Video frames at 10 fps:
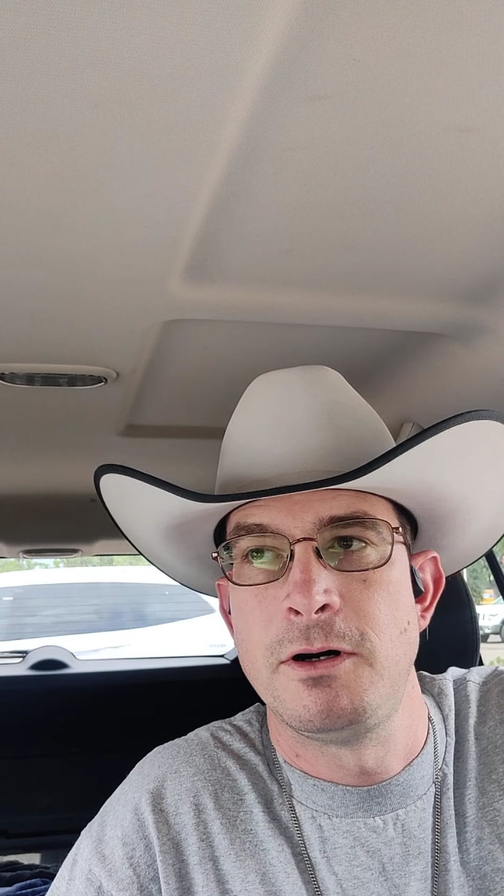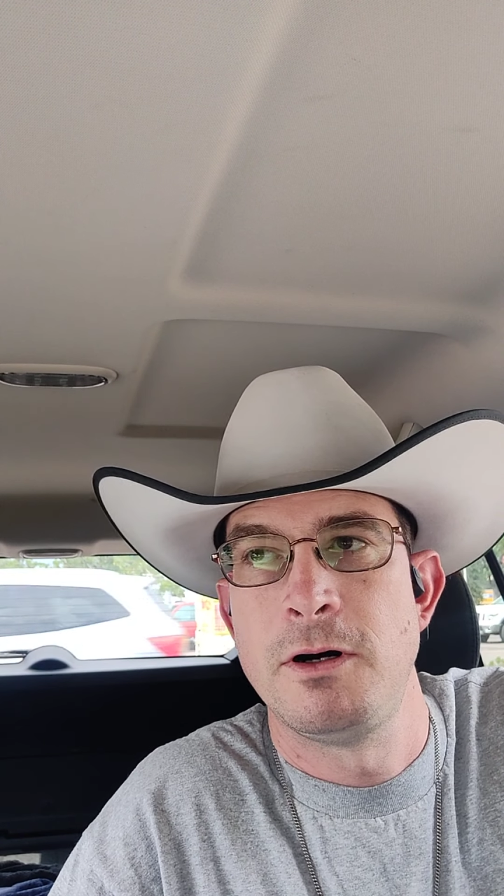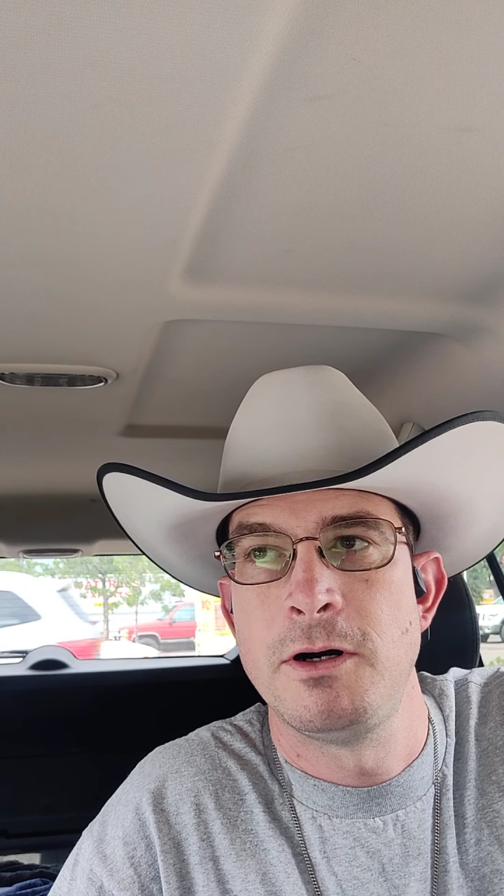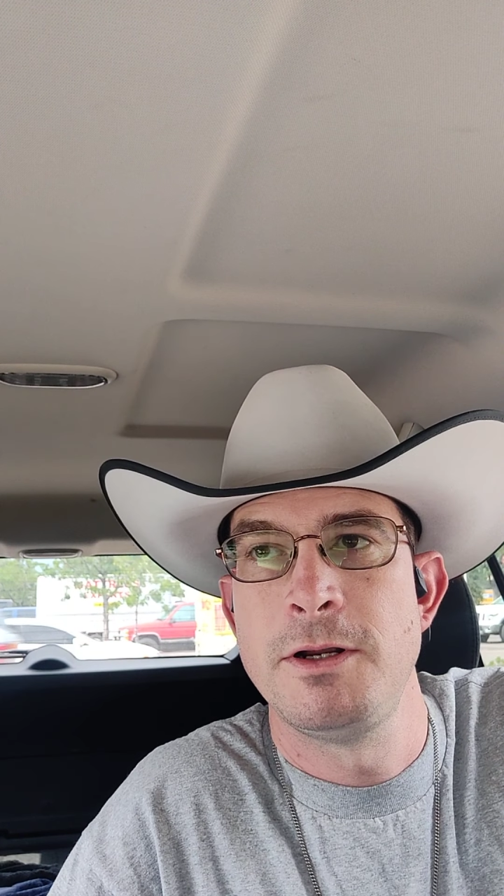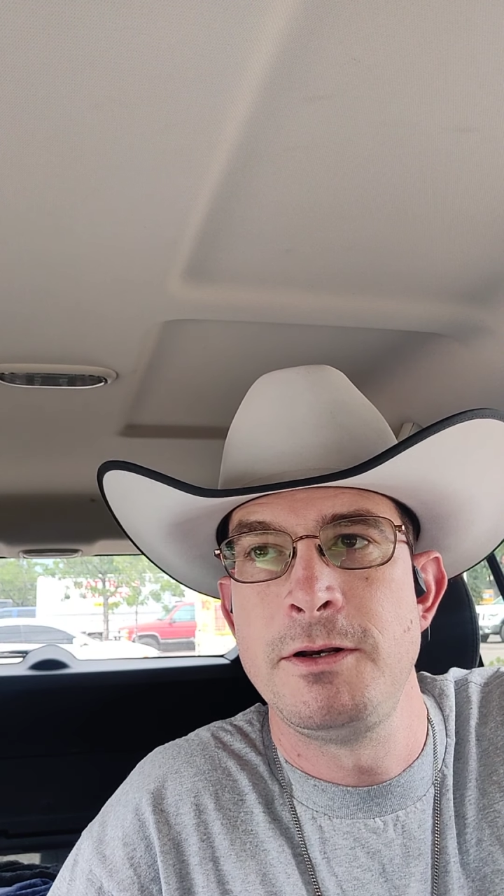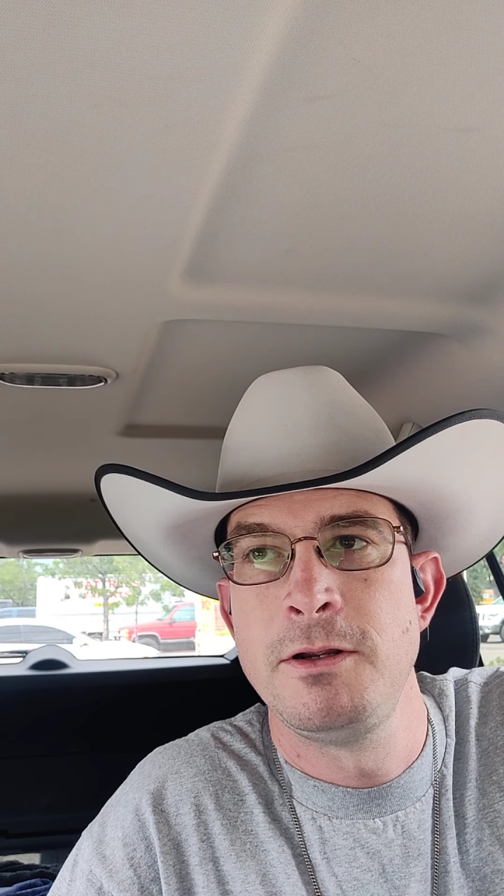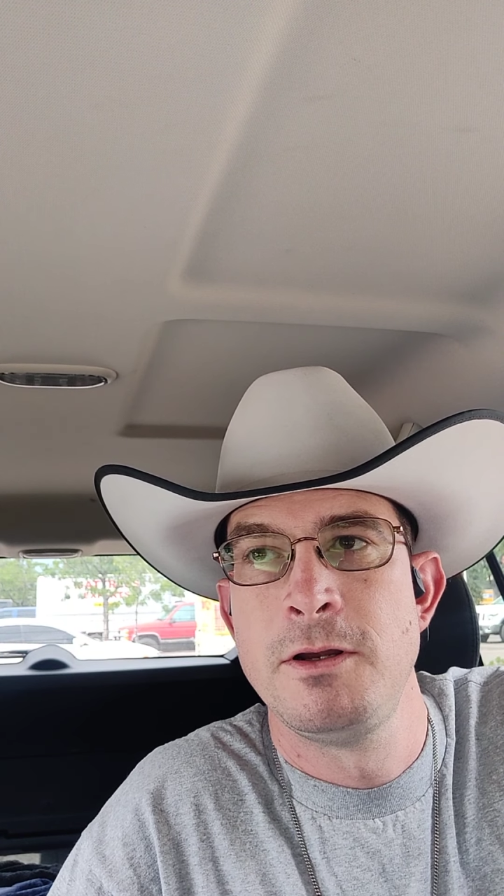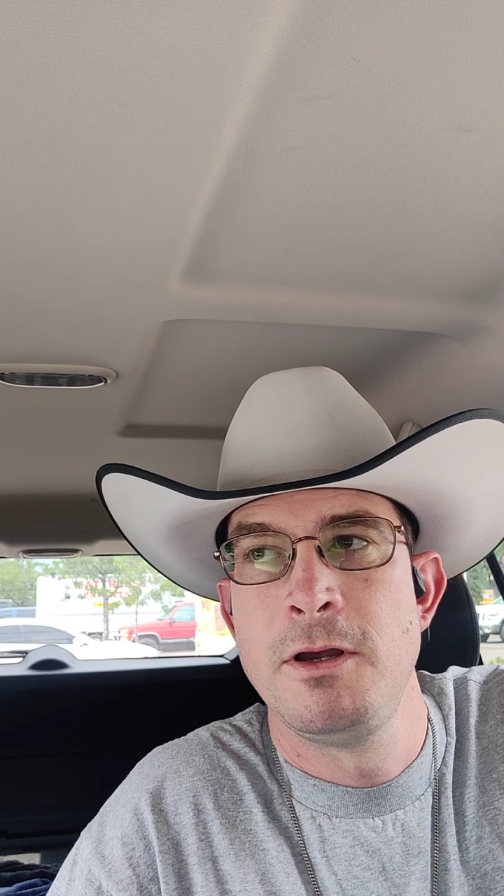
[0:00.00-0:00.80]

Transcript: on.